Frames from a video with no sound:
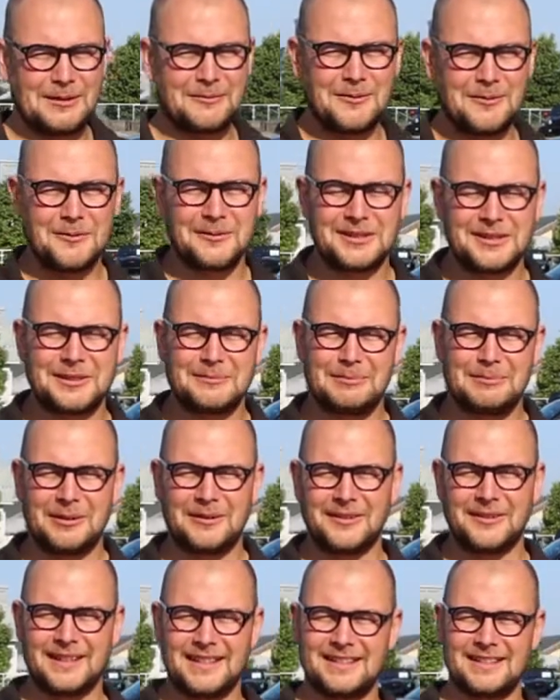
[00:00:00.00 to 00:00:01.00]
what we should
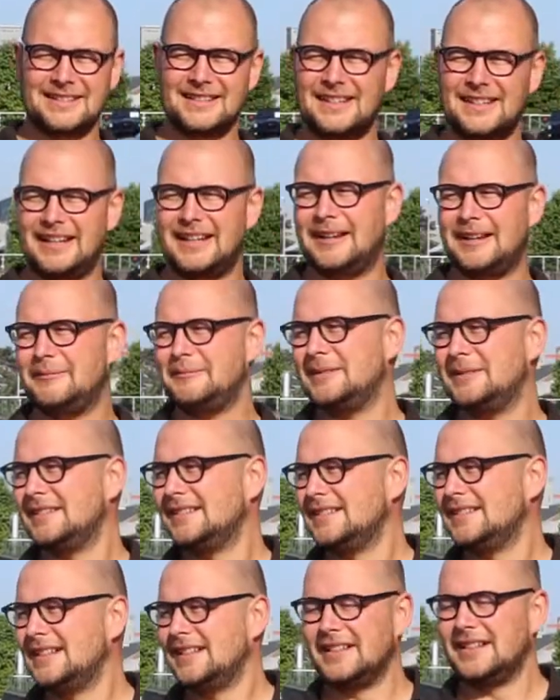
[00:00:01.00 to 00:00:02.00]
buy,
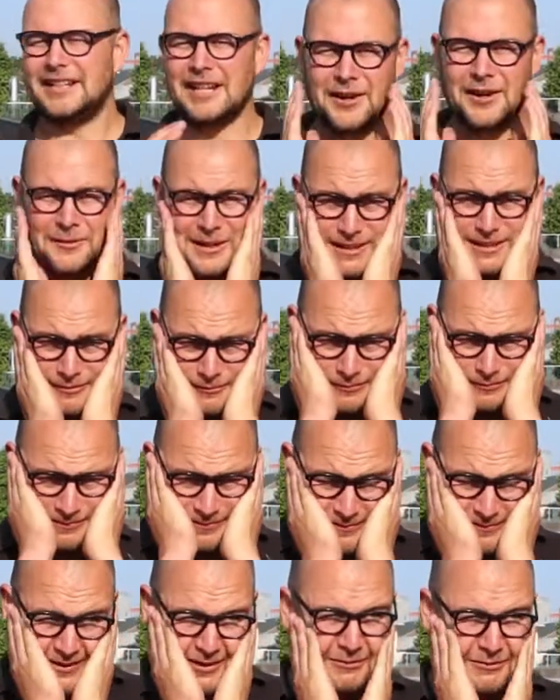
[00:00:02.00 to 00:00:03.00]
we
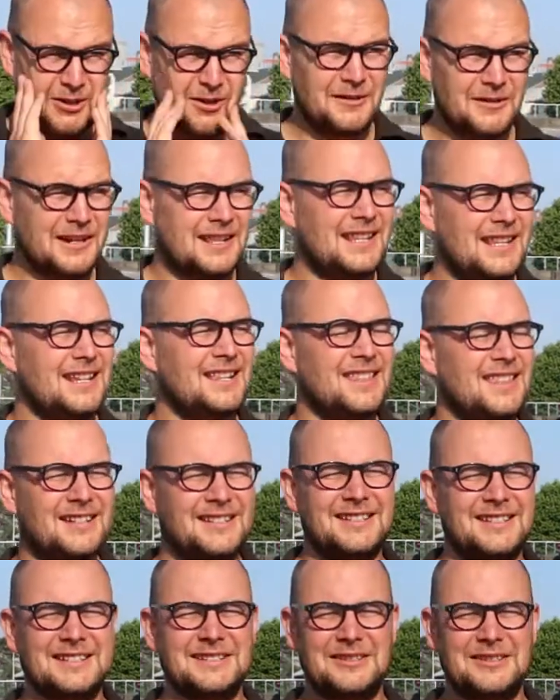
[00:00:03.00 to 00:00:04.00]
got rid of the
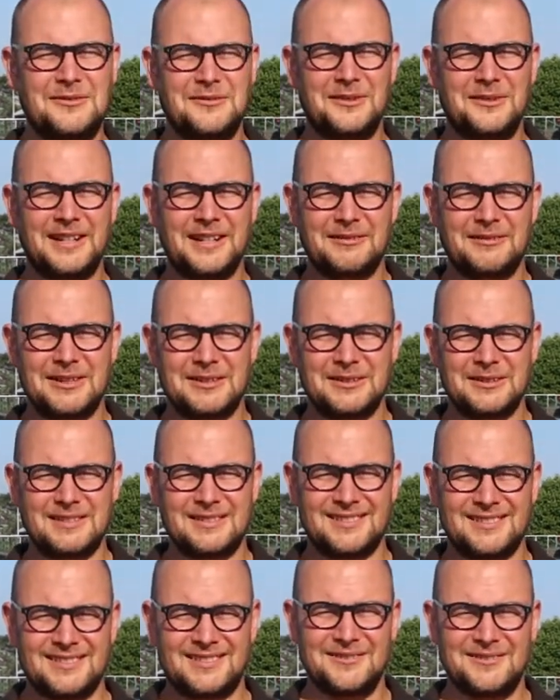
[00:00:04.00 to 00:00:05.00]
E36 Touring, which was
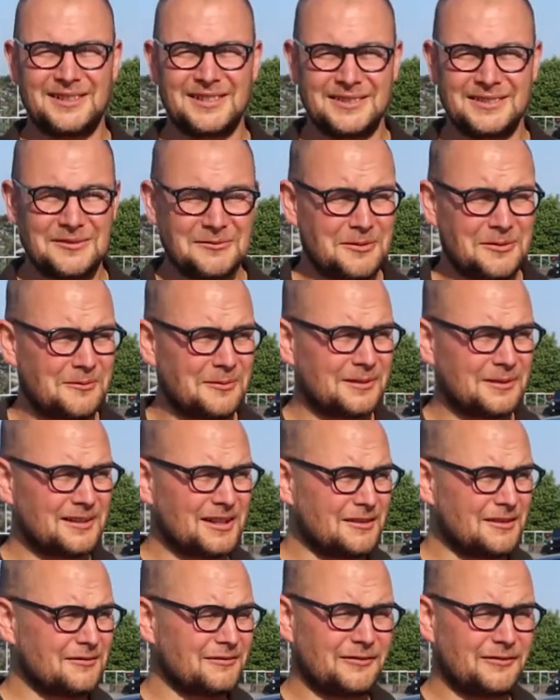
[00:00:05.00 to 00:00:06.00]
always sort of what we were
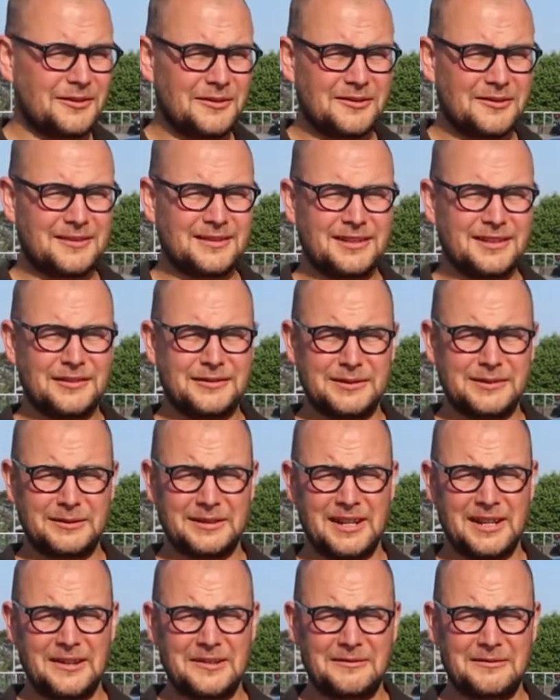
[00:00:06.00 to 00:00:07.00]
known for. Obviously
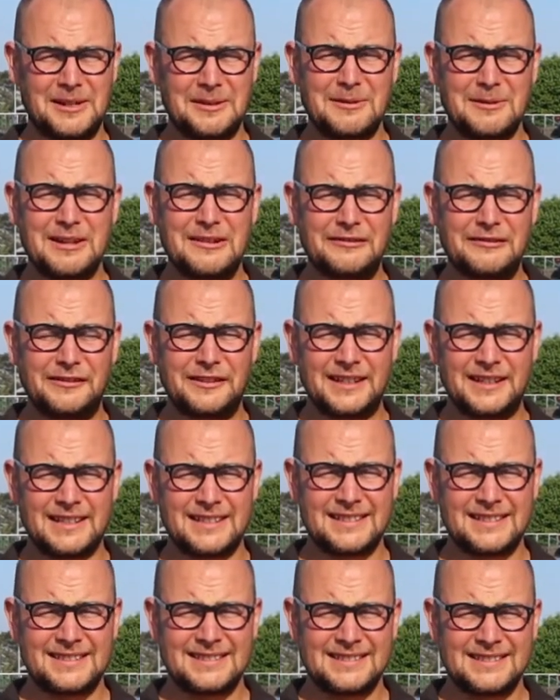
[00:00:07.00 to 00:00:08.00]
we're known really well for
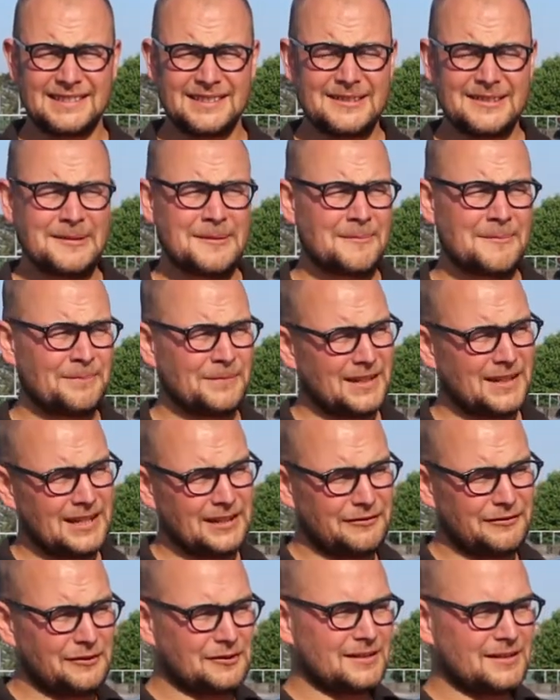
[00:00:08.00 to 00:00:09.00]

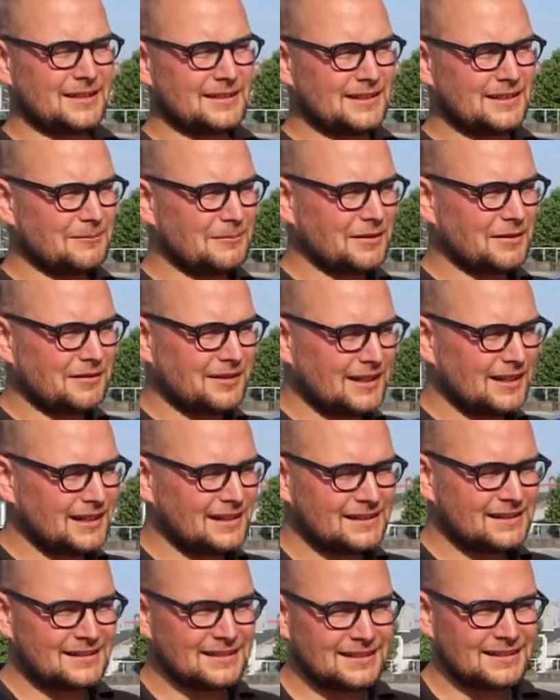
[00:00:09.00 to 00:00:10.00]
E46
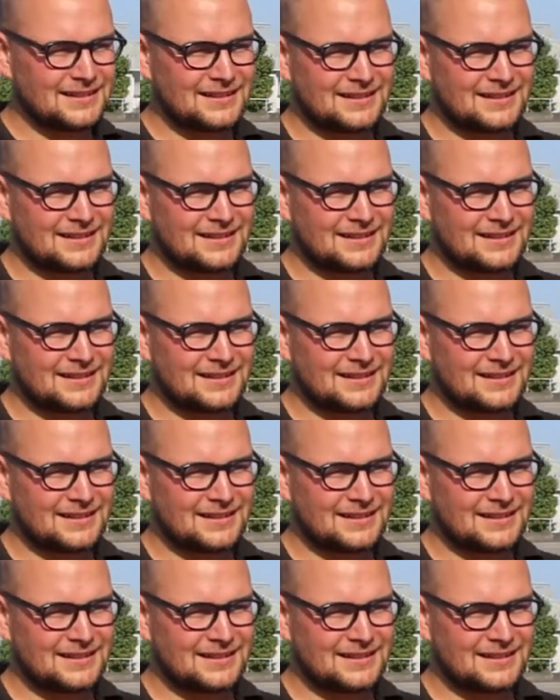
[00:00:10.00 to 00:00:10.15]
M3s,